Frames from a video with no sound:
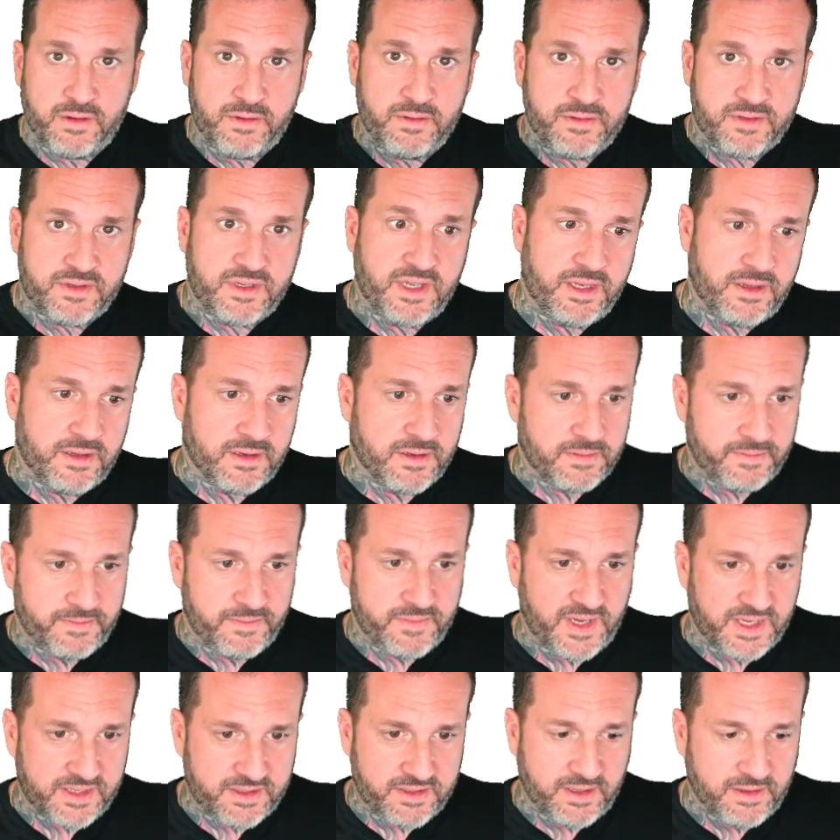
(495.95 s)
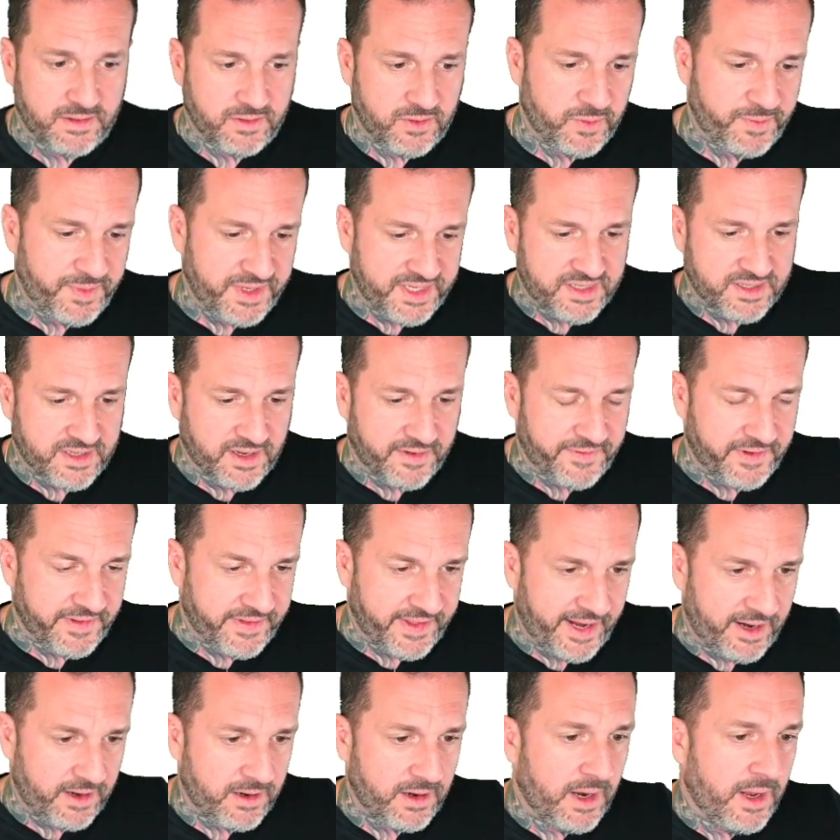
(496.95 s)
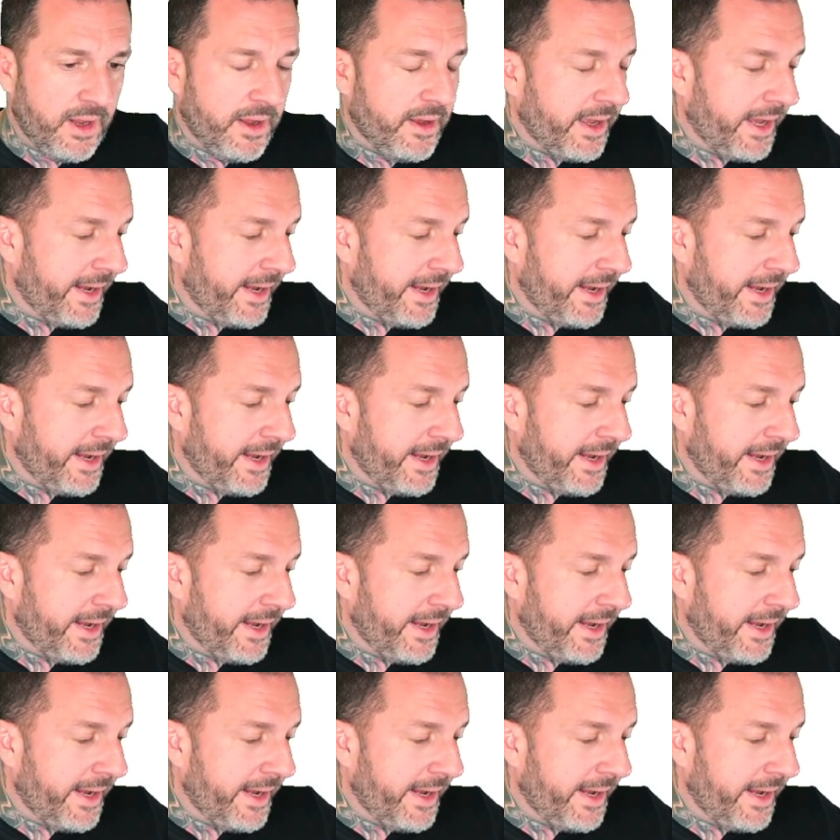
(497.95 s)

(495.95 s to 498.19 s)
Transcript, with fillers: you see the nested loopy stuff in there,